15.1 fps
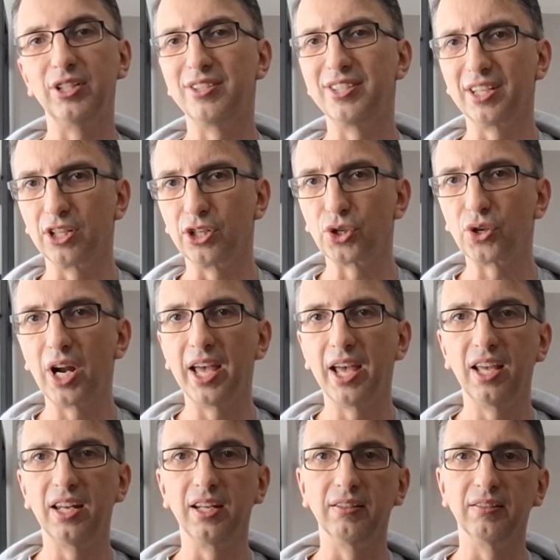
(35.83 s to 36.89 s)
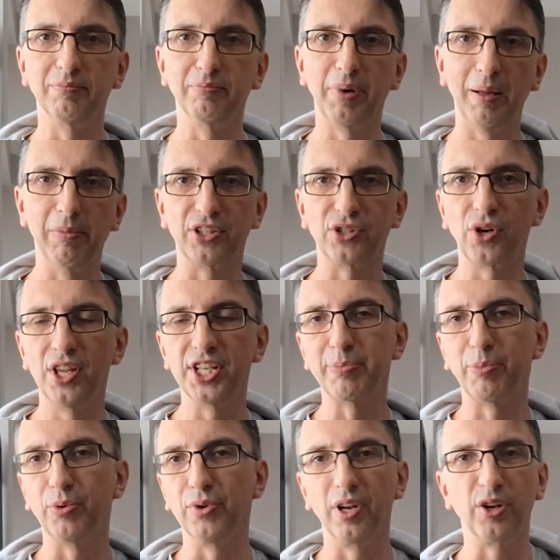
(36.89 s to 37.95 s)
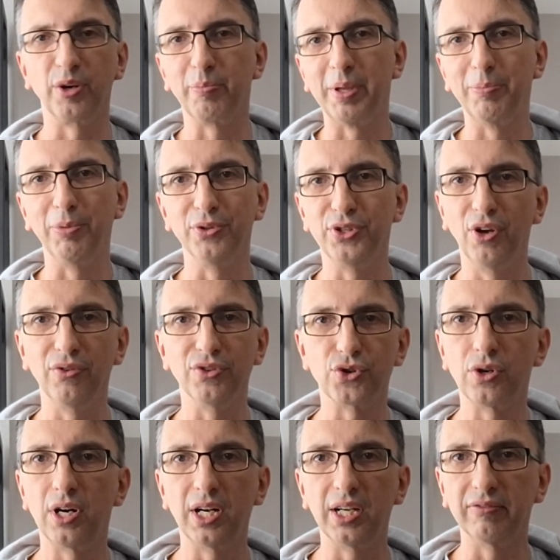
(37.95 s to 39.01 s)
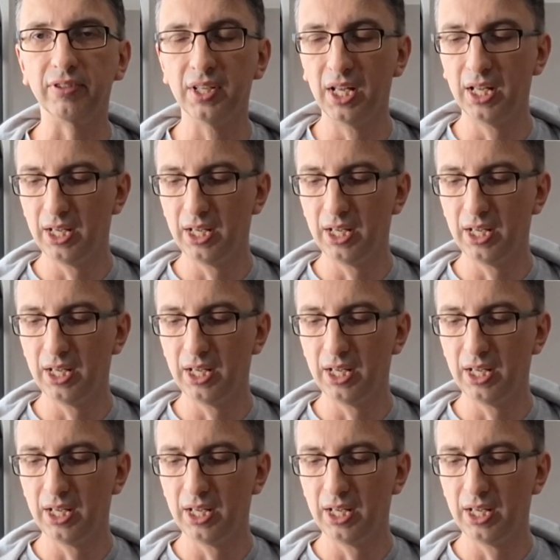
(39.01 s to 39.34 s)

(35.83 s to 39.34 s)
to take the train and public transport, a lot of people don't drive.